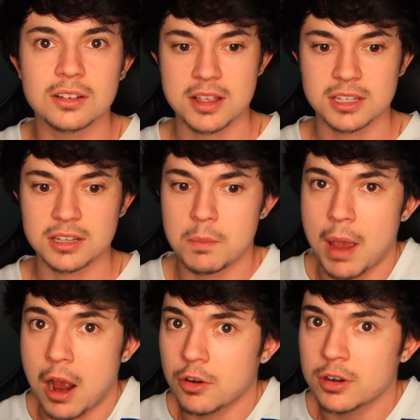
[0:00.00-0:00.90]
It's an
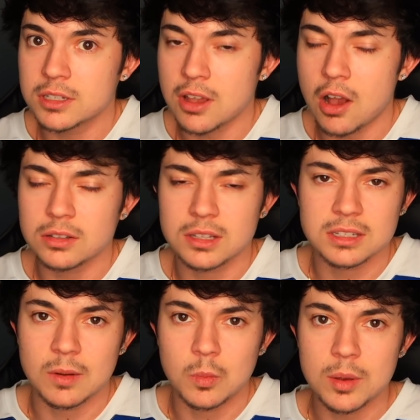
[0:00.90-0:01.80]
empowering song to
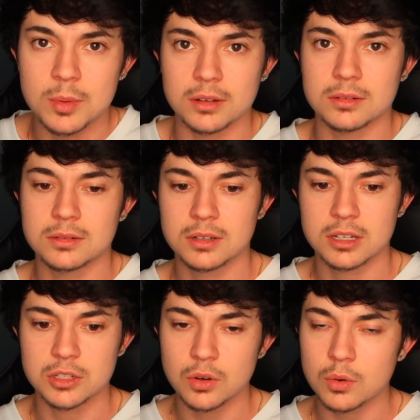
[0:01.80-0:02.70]
some women
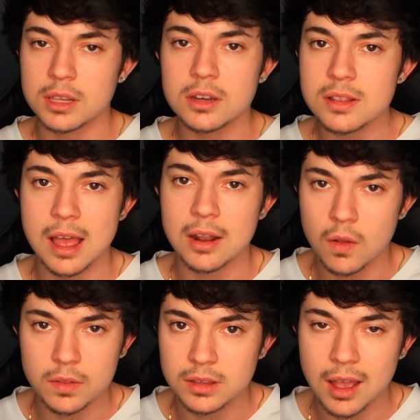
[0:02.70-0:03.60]
because you don't hear that
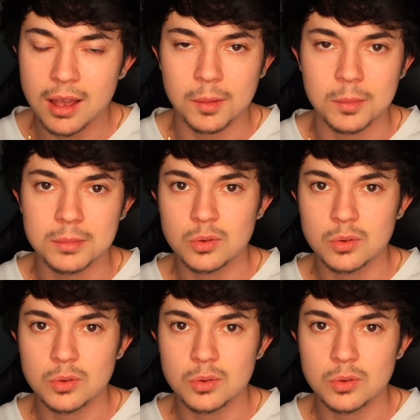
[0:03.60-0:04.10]
all the time.